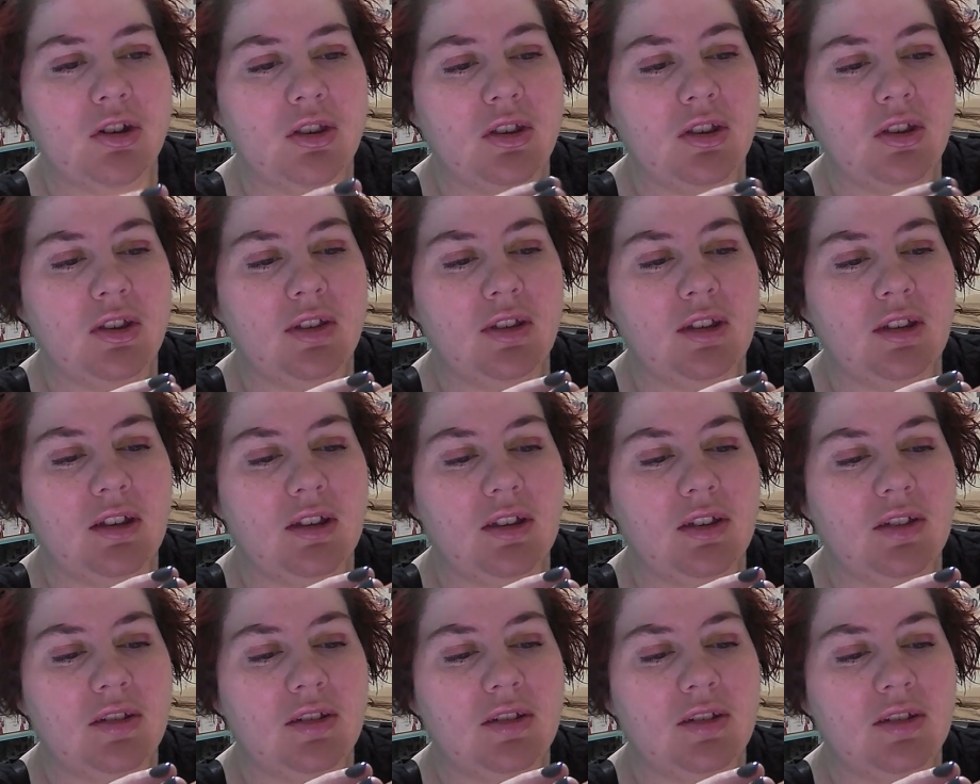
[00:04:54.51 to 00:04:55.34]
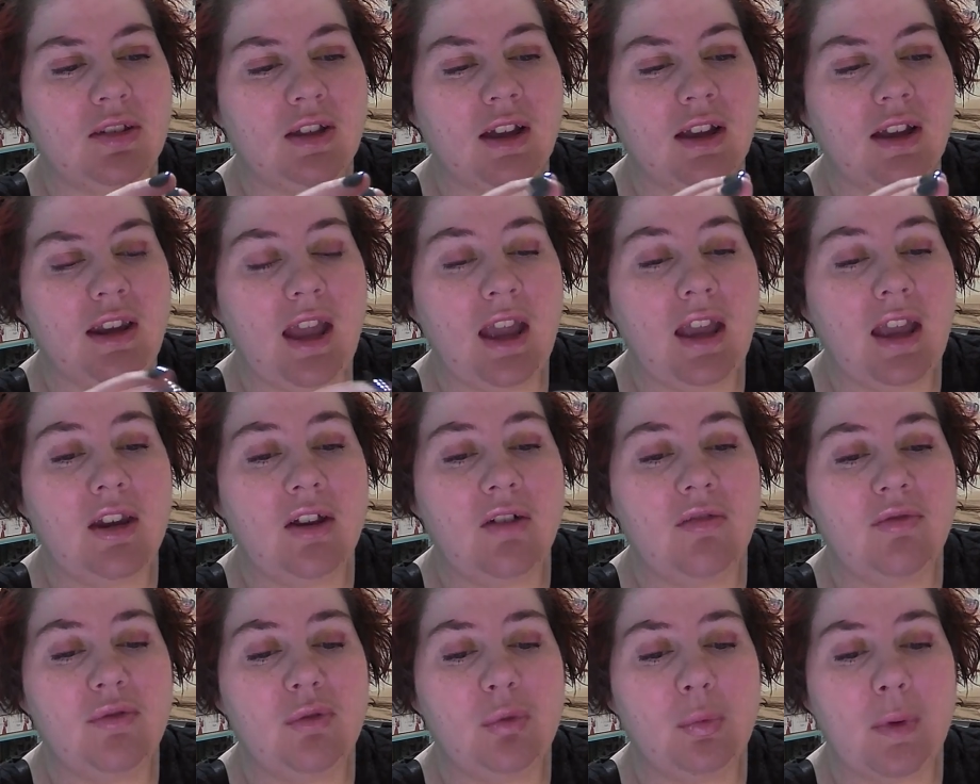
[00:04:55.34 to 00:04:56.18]
This is design 8
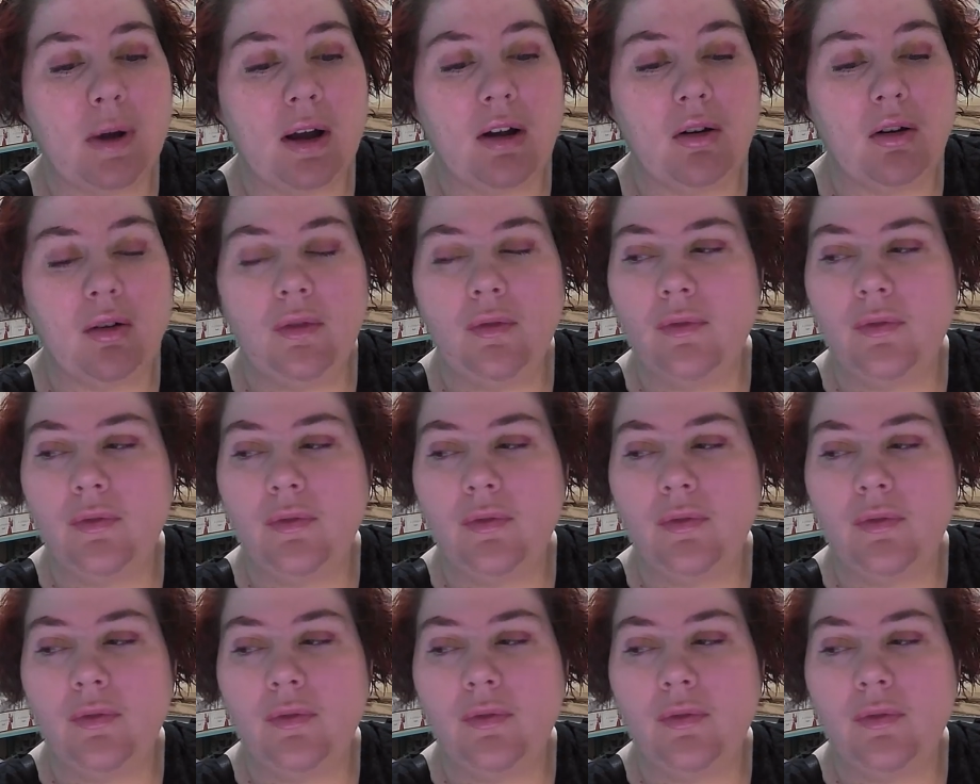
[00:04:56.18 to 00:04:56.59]
of 12.